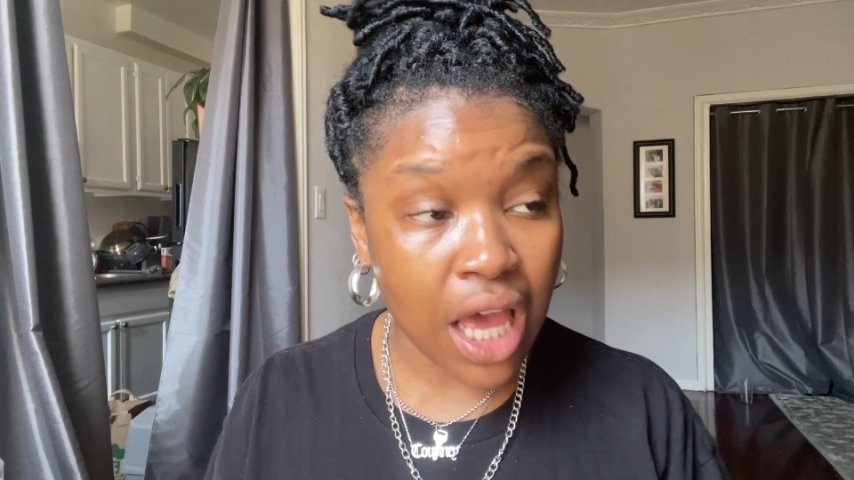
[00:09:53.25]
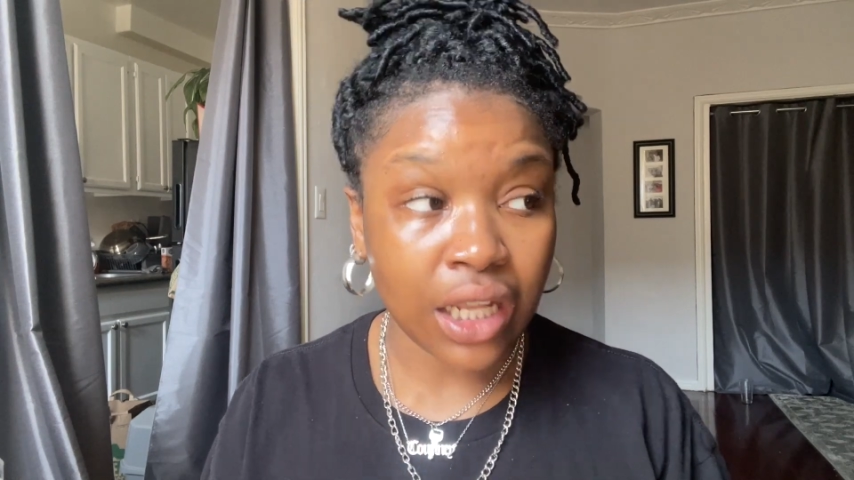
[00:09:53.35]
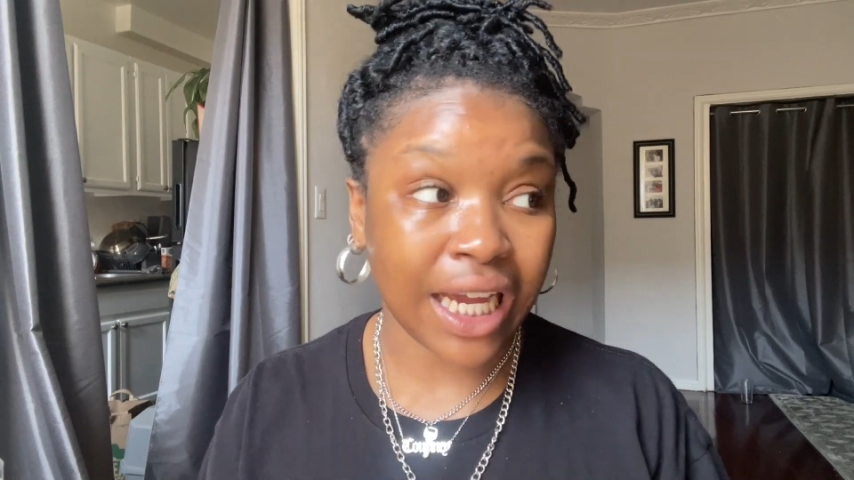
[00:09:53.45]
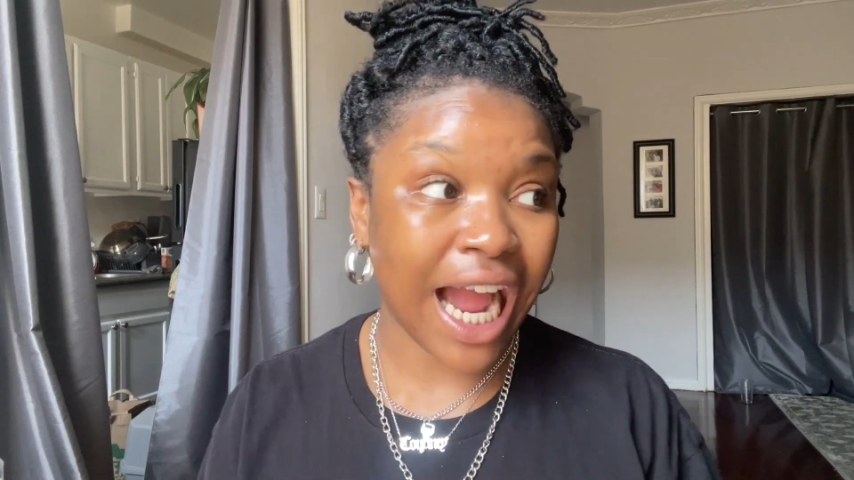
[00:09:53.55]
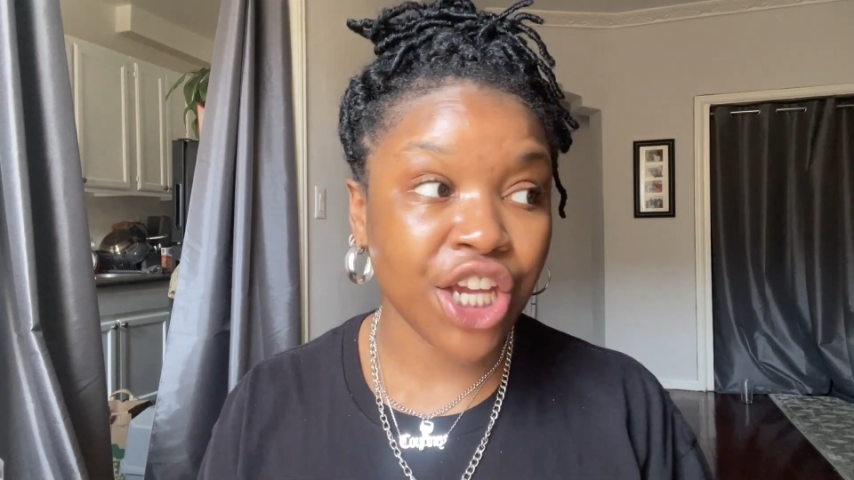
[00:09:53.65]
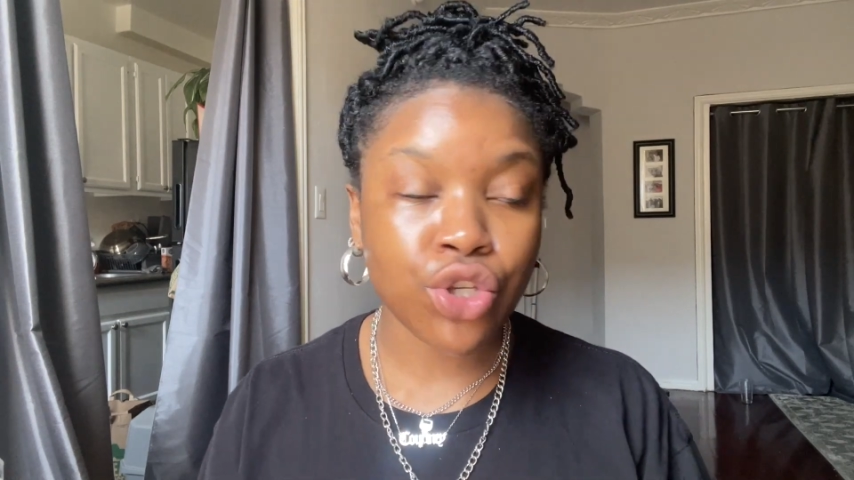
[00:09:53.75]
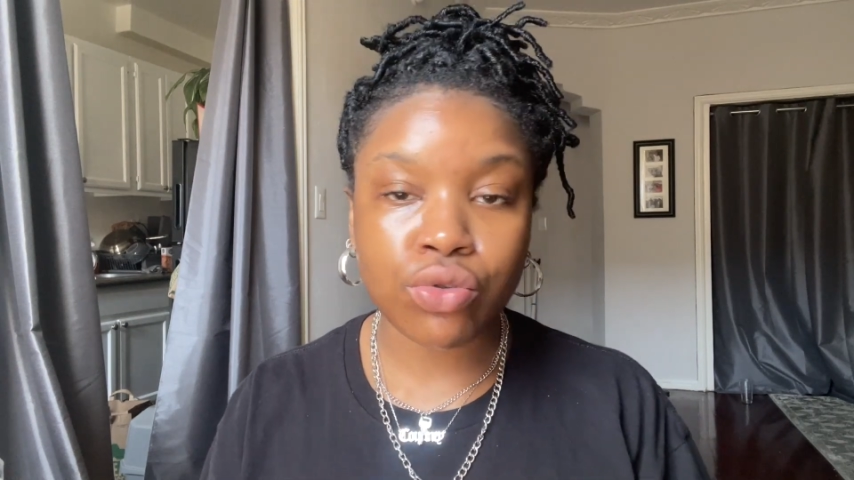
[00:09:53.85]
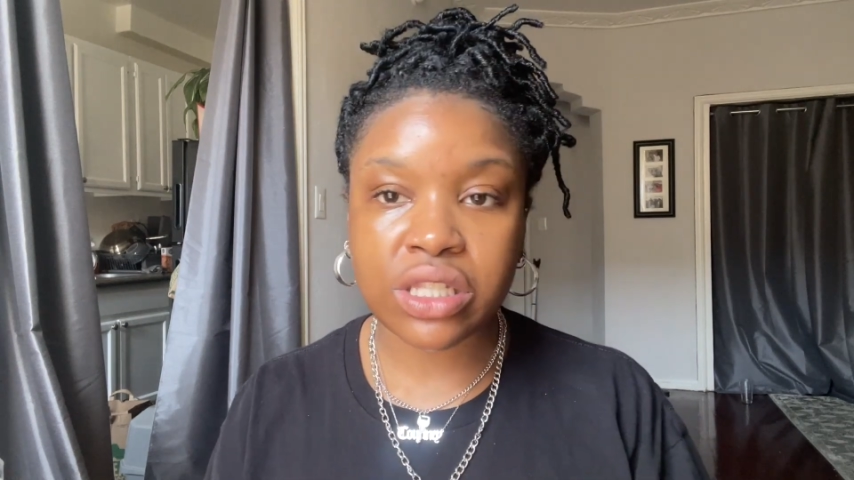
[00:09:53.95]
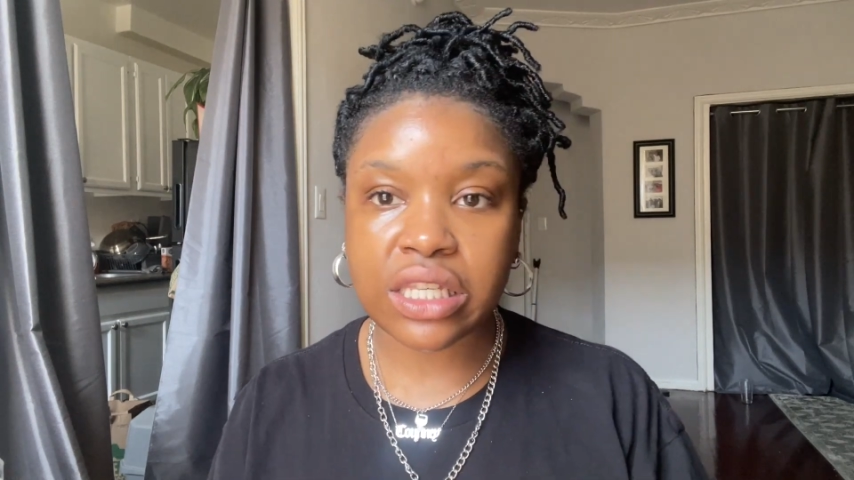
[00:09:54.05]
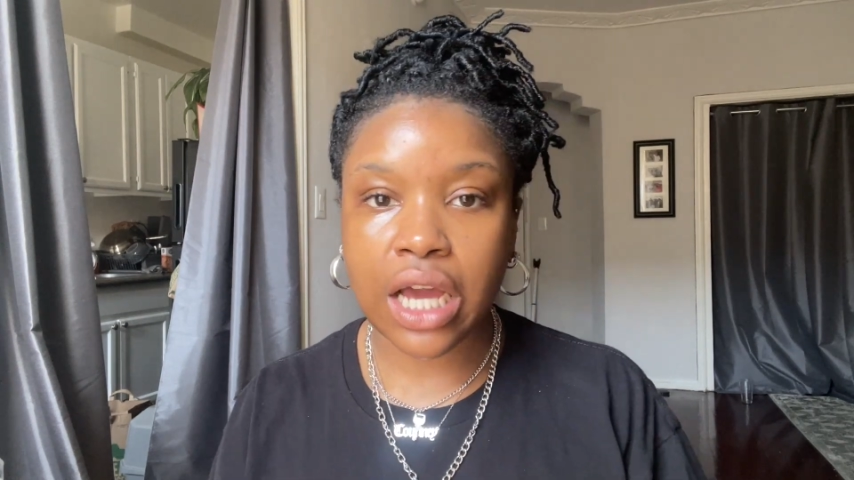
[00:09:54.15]
Like, I
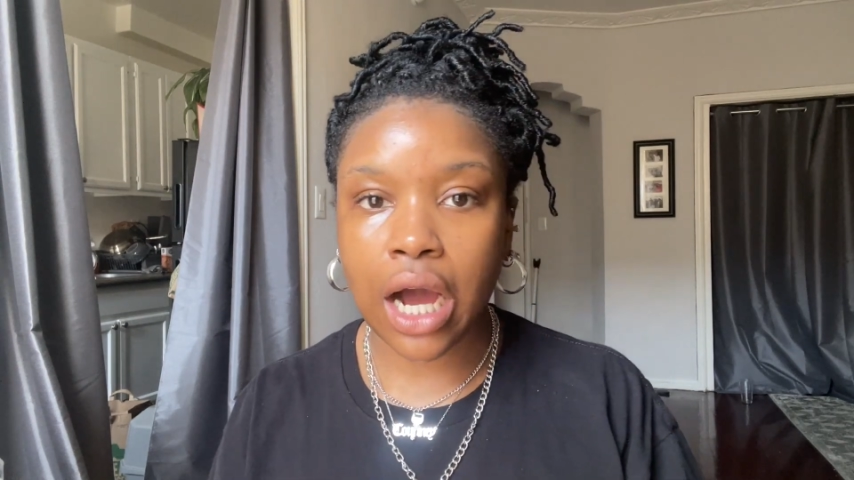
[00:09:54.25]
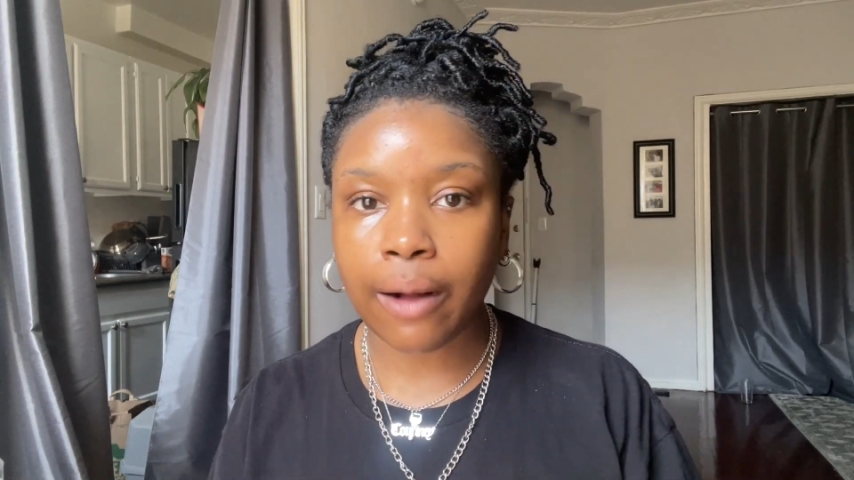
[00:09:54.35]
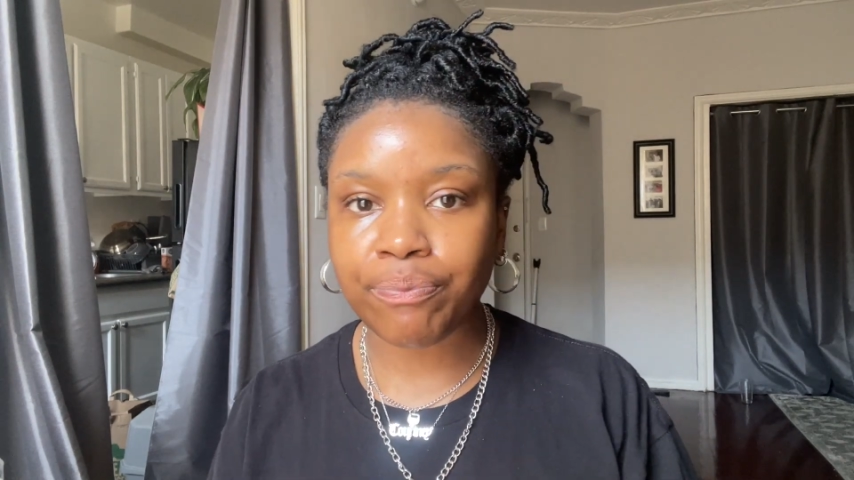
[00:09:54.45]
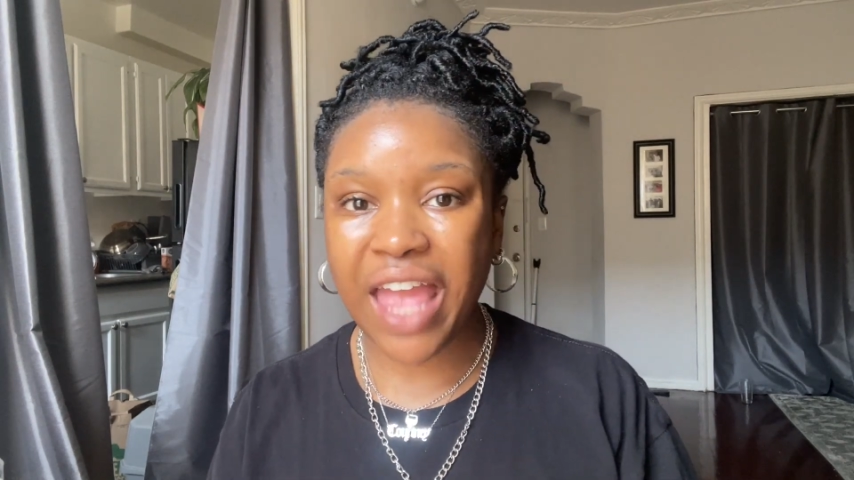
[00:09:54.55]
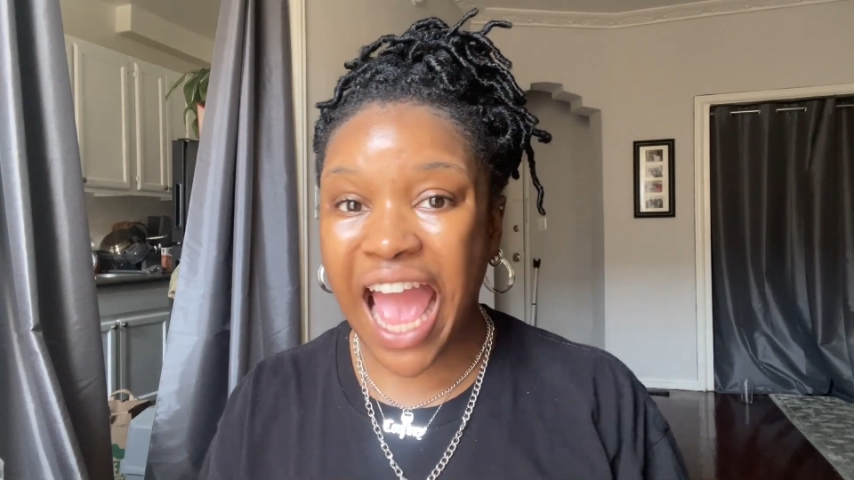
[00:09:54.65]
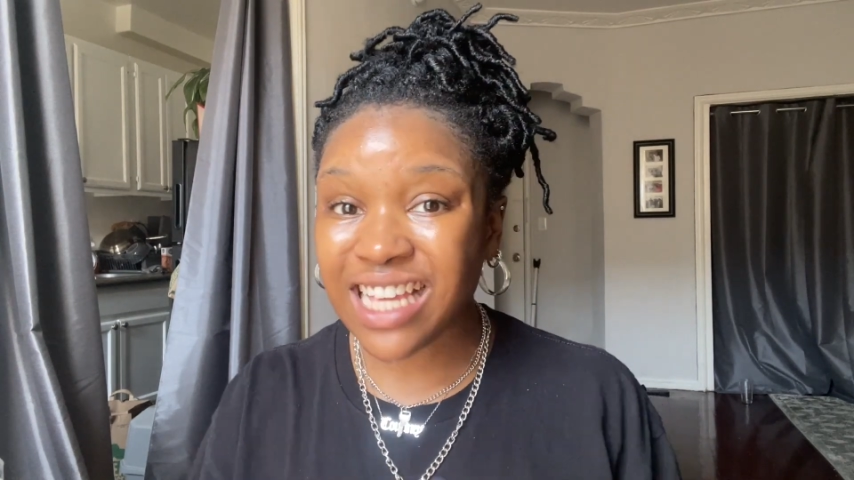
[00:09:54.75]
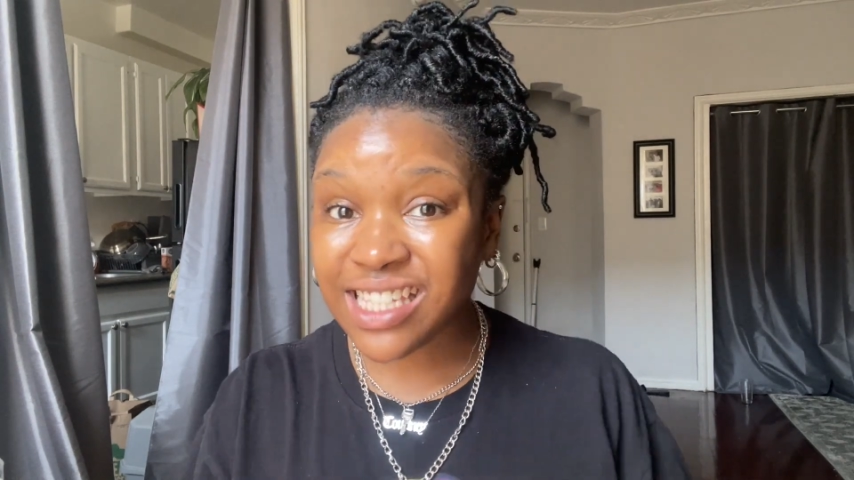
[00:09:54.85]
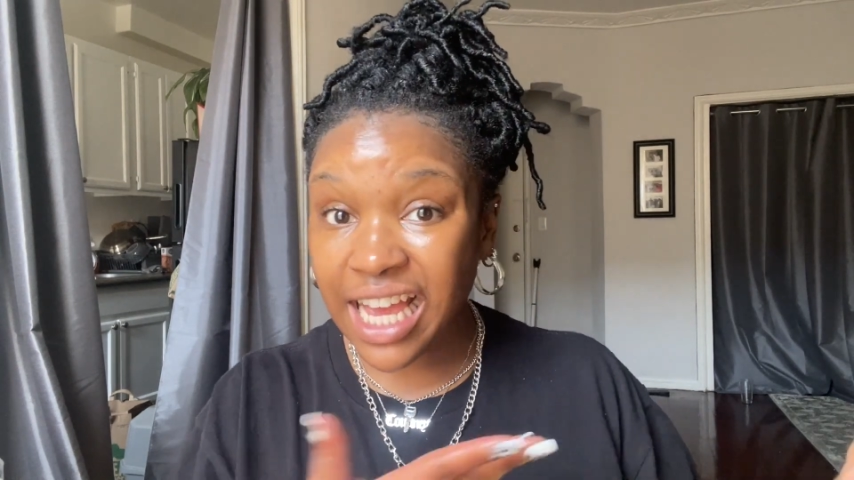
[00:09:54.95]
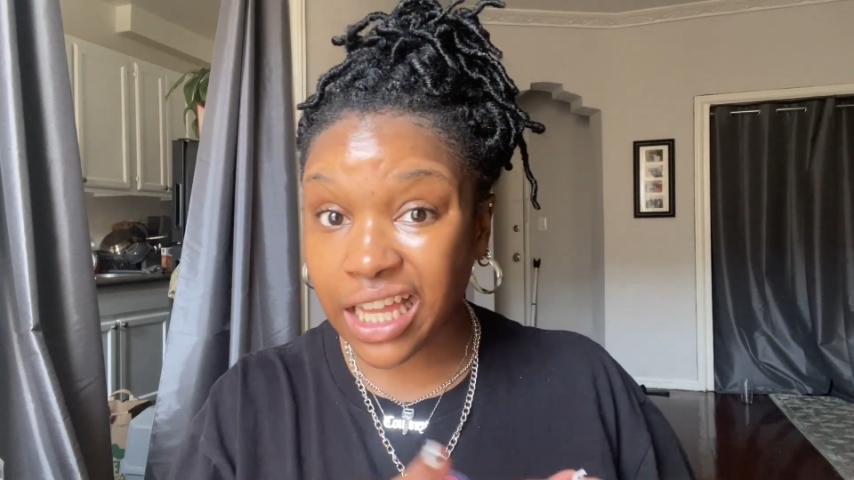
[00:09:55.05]
use the Aztec